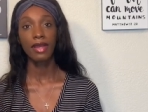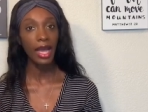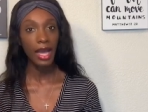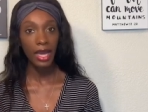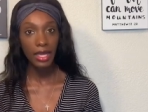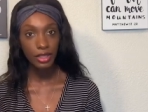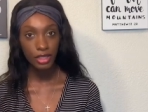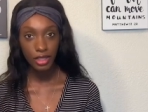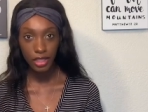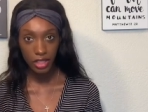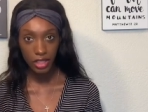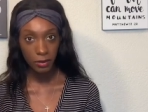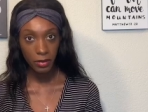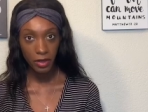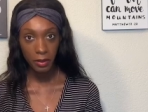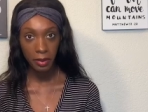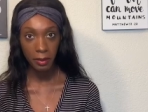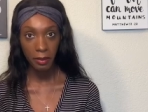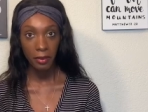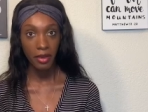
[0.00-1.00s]
Just be
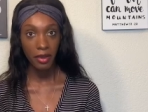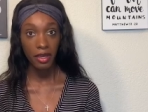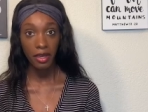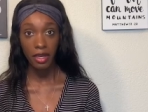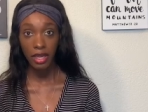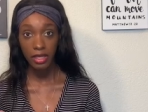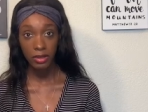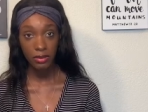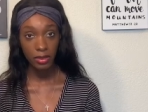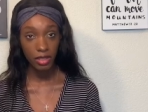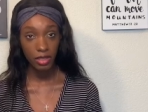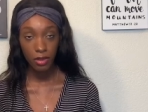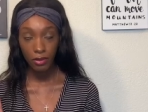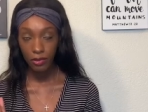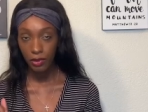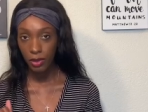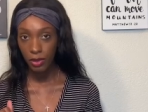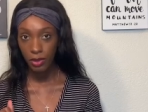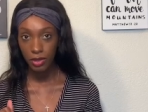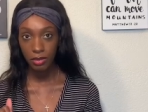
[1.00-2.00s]
prepared. Especially if you're
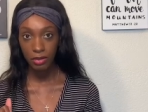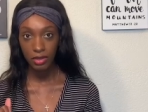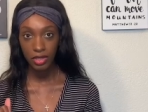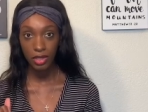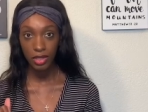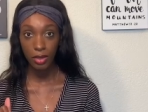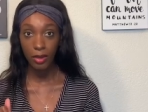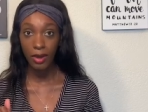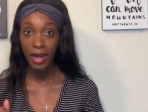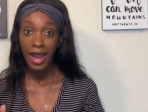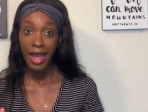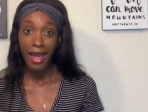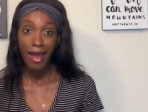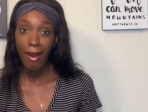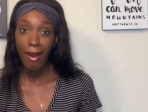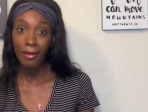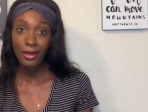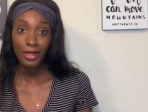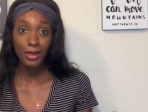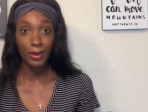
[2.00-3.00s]
going to a store. I'll be
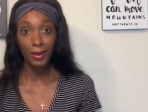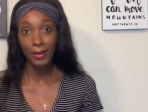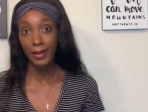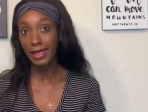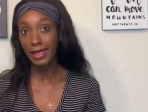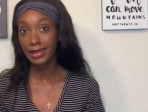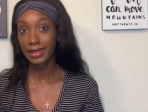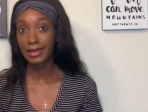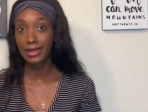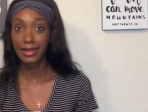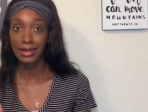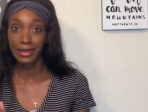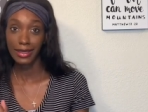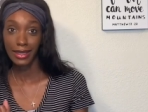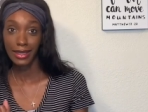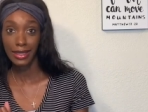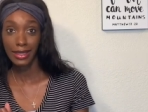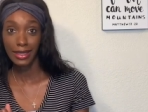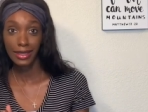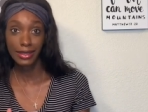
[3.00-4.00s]
doing my little
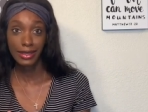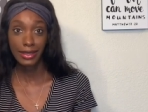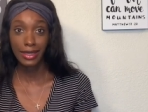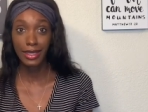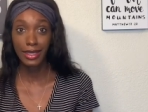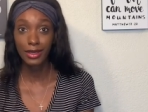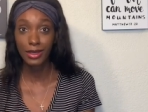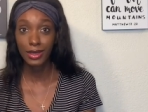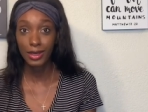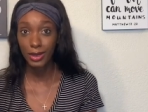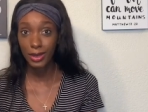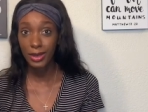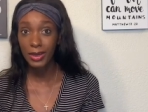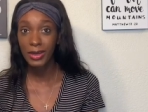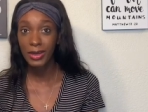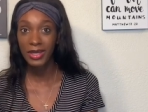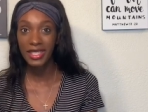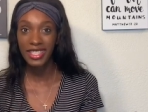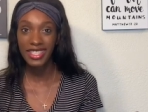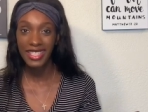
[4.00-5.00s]
dance in the
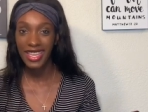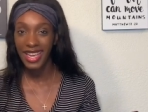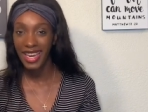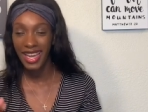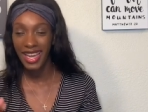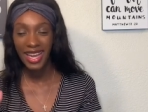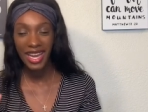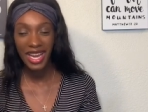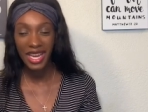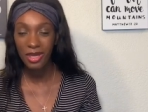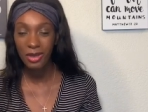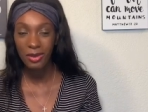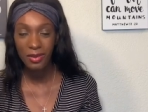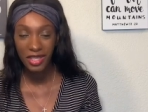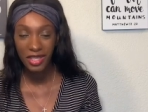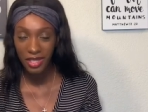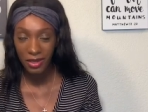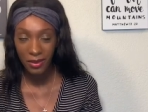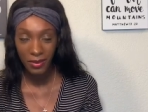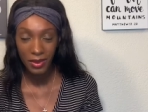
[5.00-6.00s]
store. And I don't be
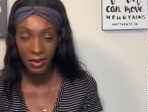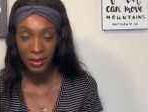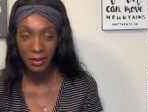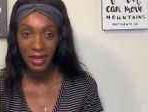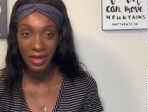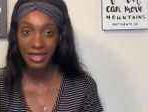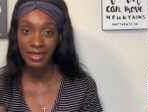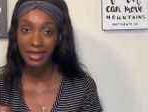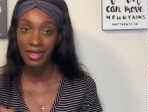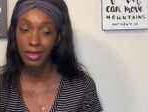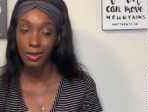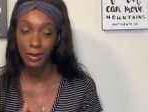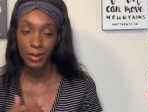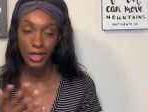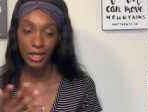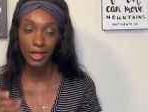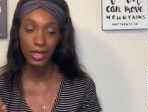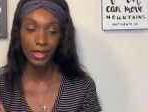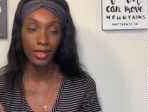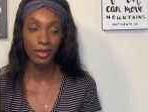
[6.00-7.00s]
caring what nobody says,
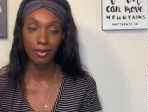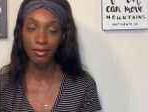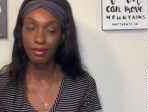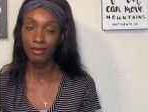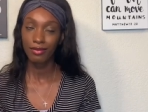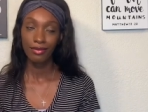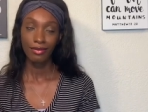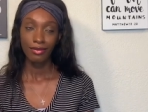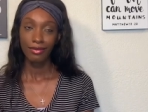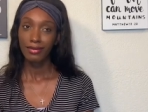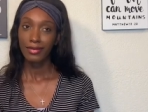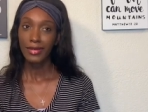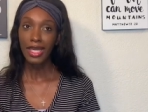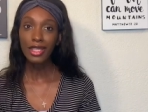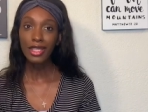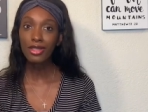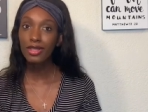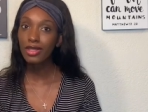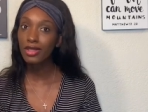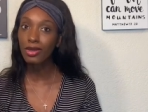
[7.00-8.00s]
because I
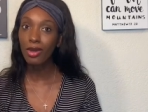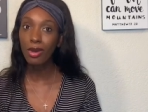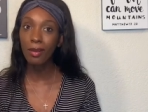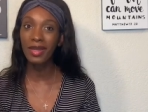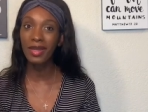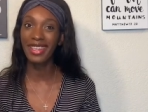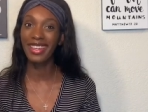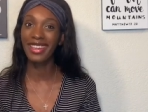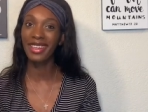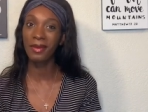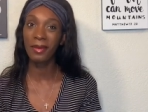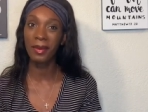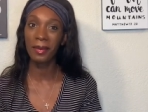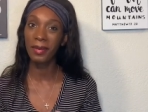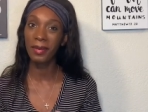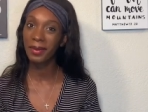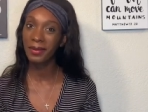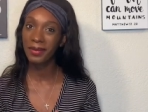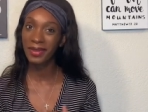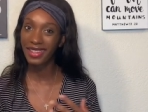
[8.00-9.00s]
just don't be caring what
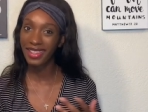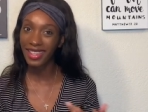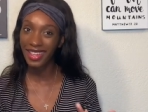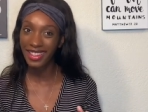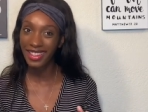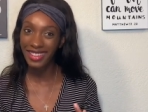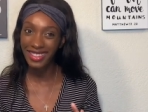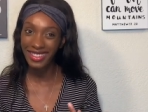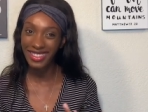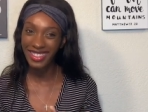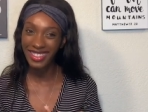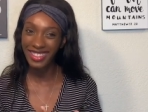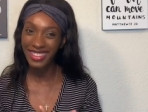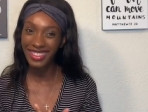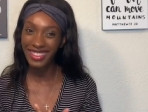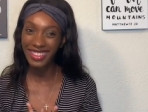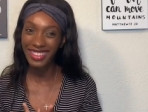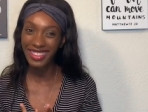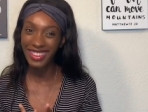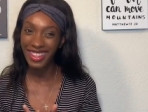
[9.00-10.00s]
people think,
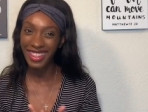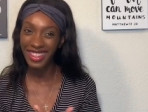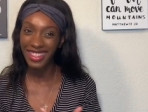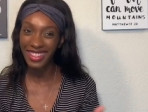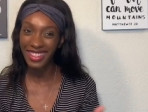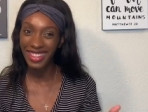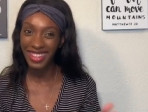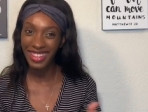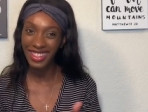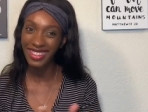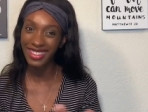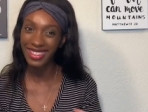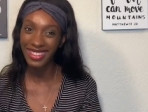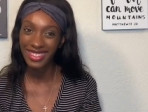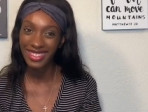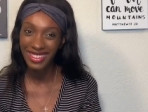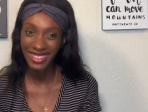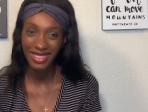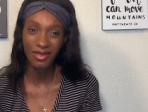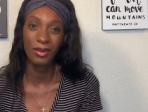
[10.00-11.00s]
like,
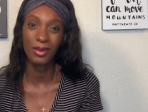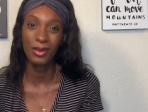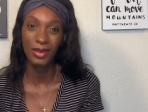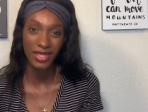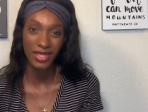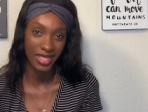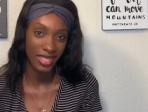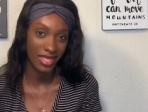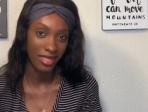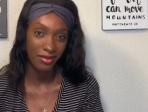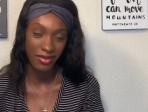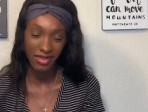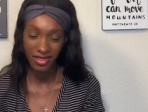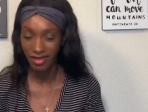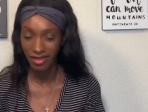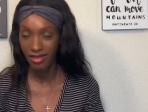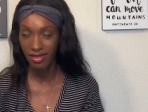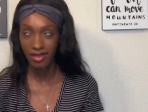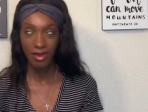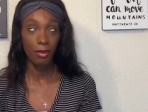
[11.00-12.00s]
most times.
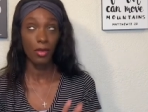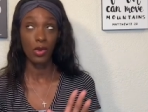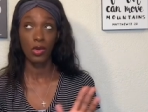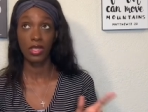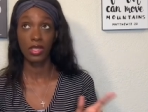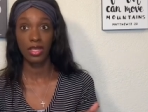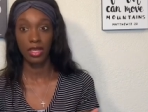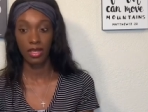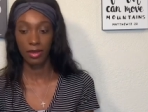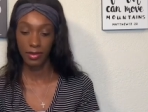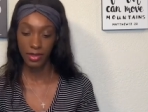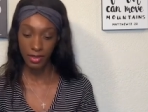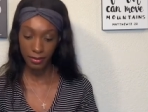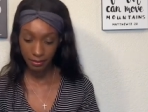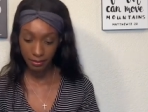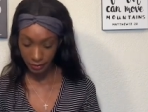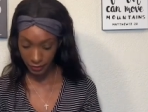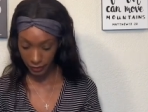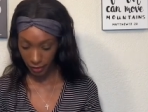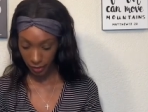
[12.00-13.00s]
Most times. Yeah.